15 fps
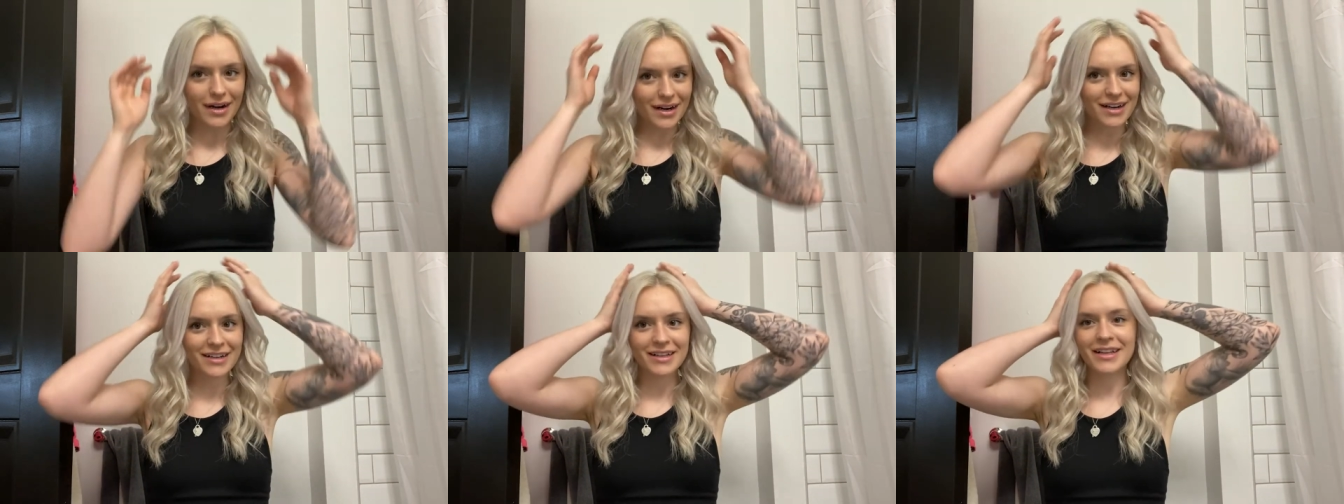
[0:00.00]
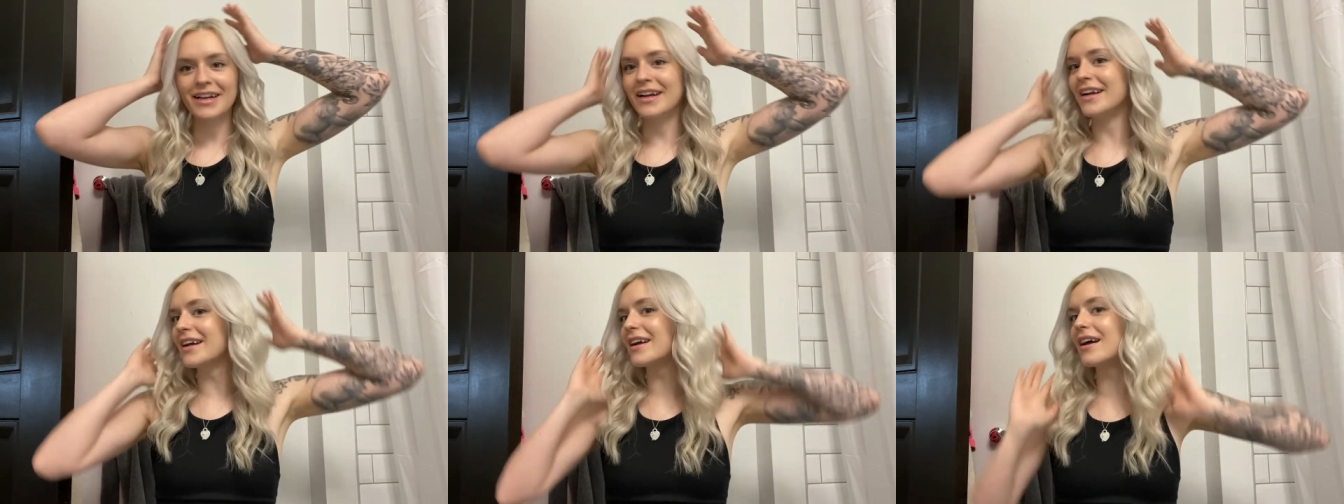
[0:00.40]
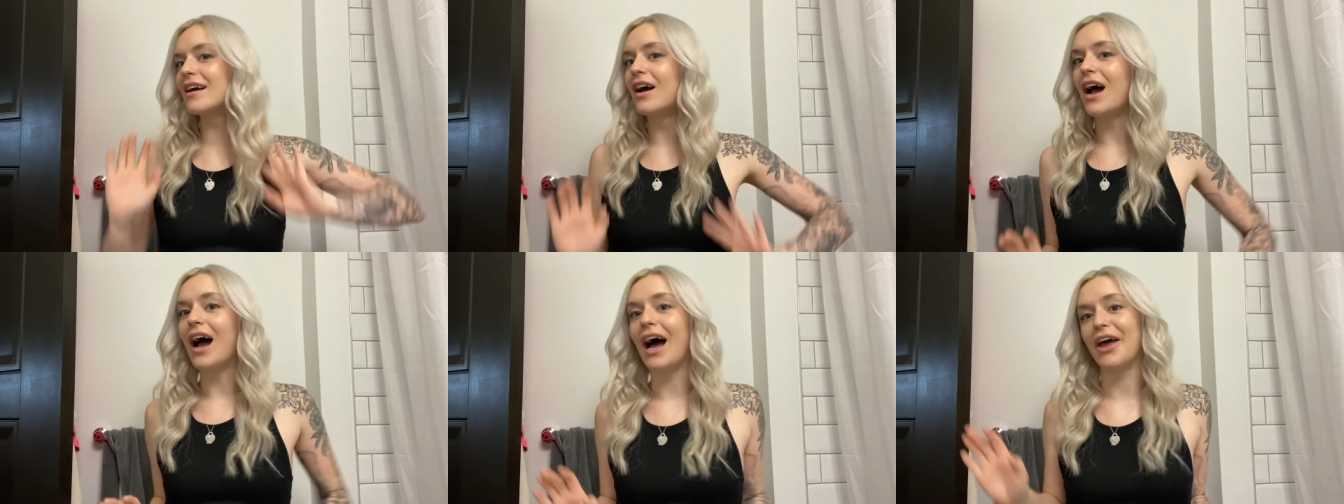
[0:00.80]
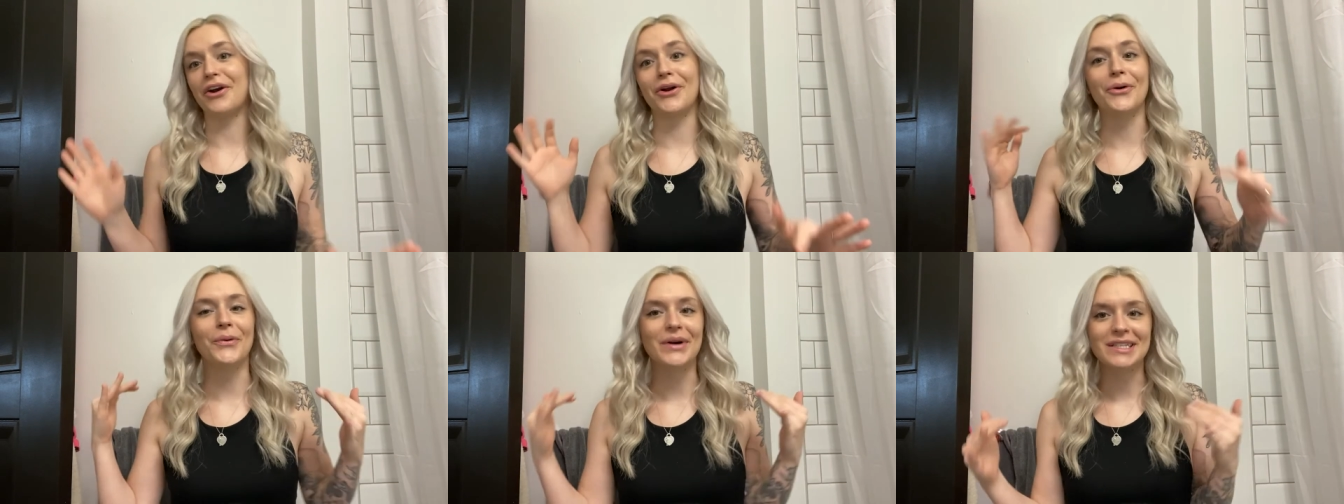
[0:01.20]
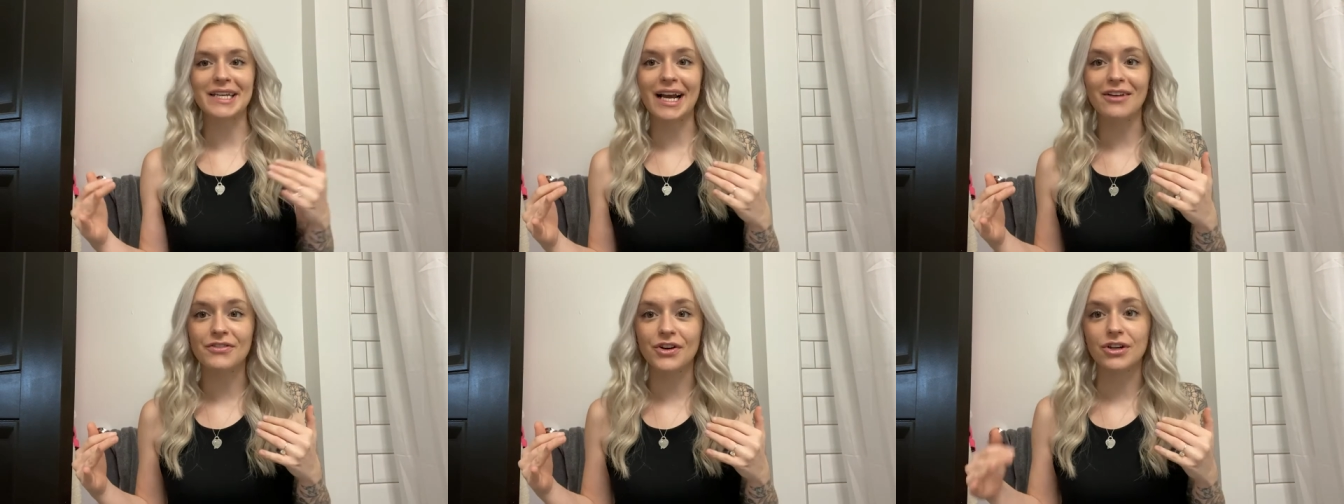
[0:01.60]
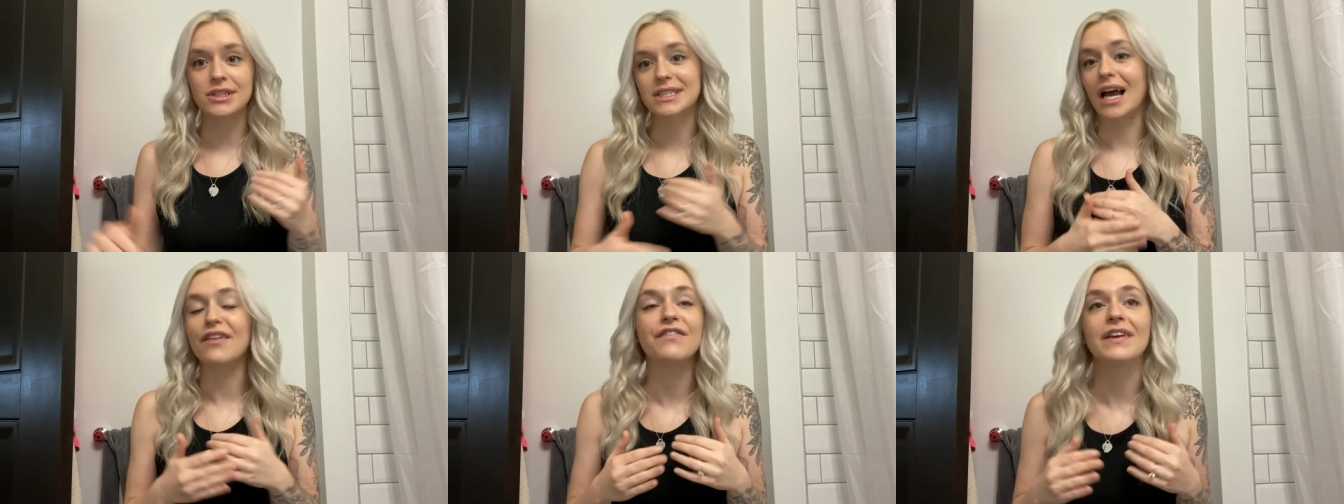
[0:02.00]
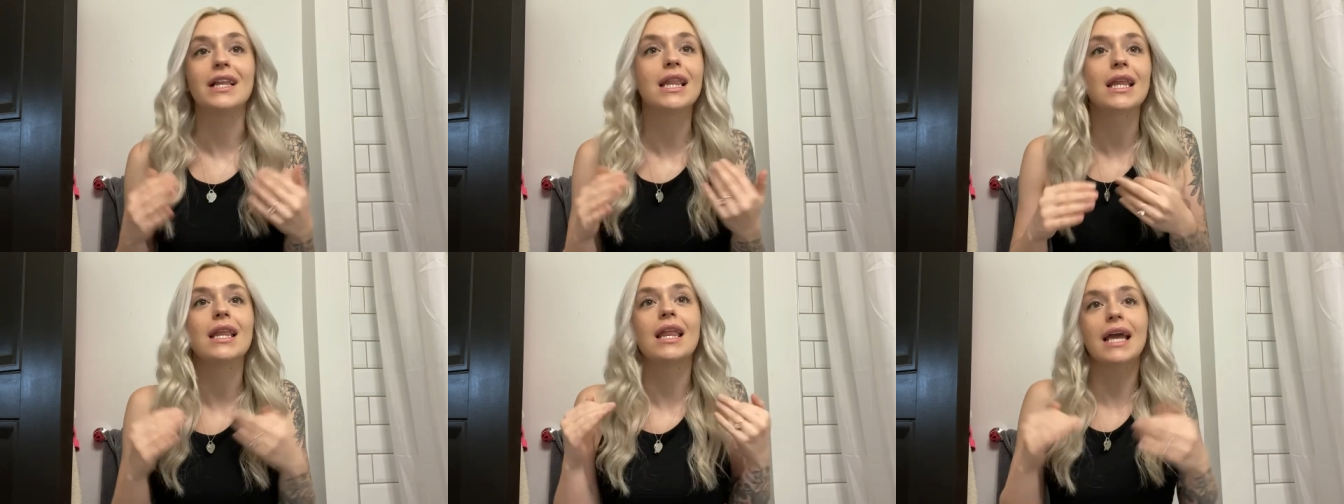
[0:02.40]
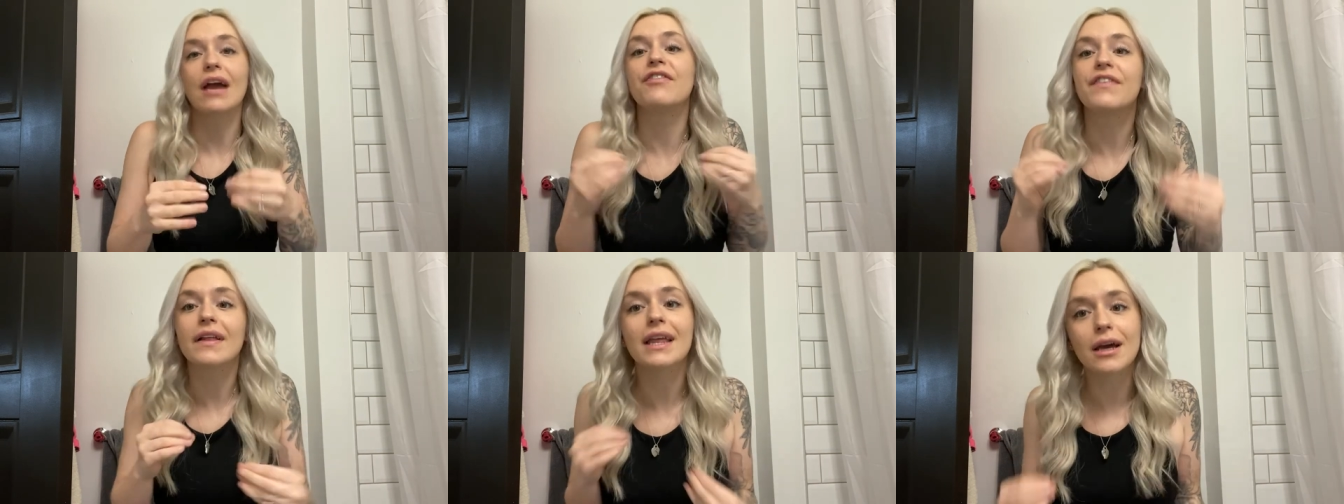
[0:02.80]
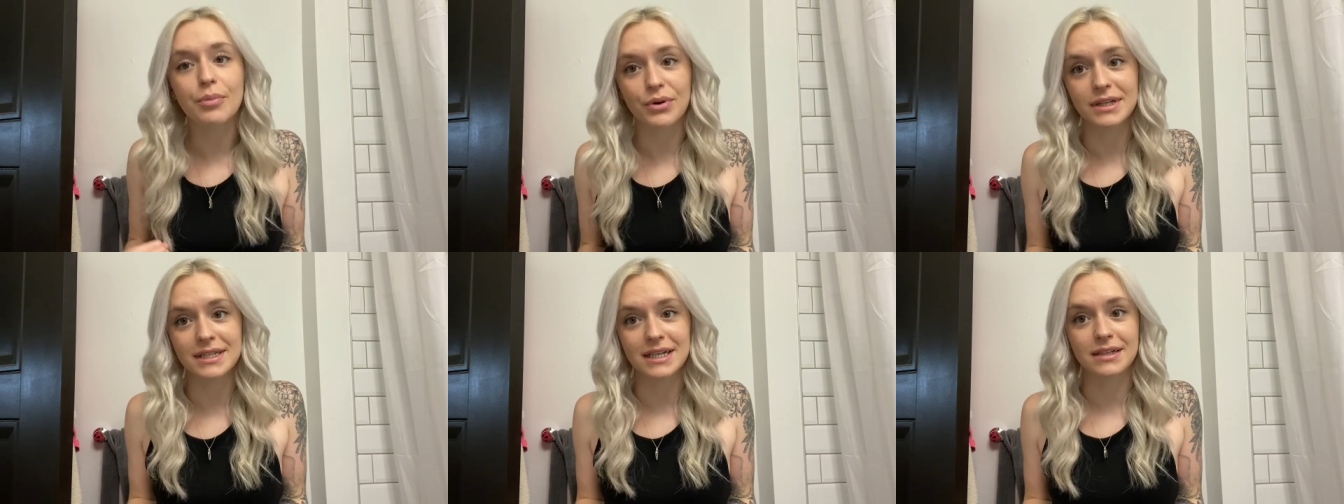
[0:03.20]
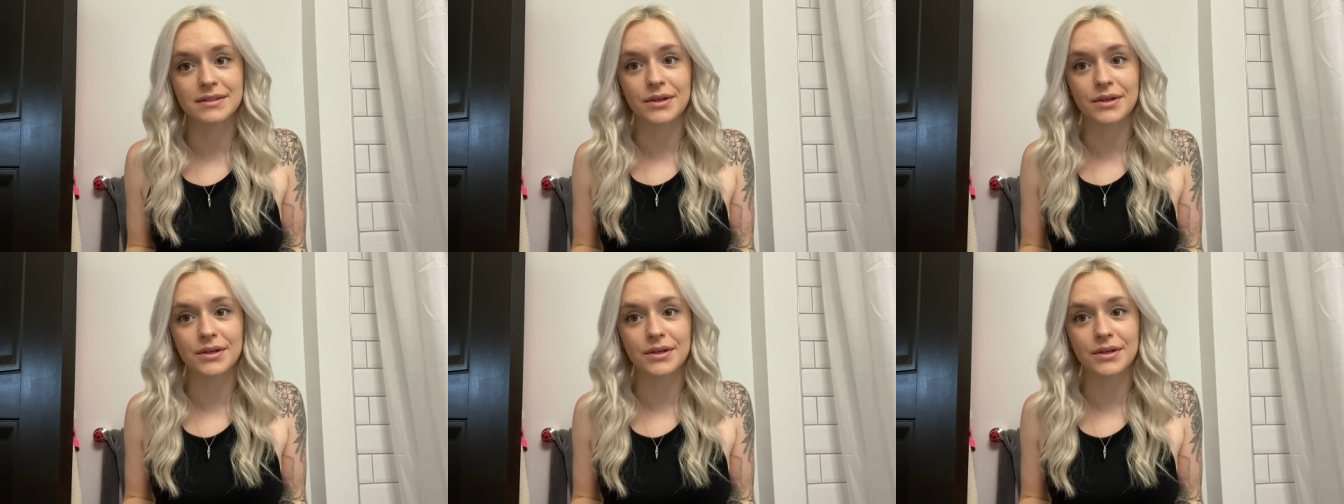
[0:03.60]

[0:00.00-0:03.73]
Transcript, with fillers: And like, I don't know, once I have curls, I feel like a princess.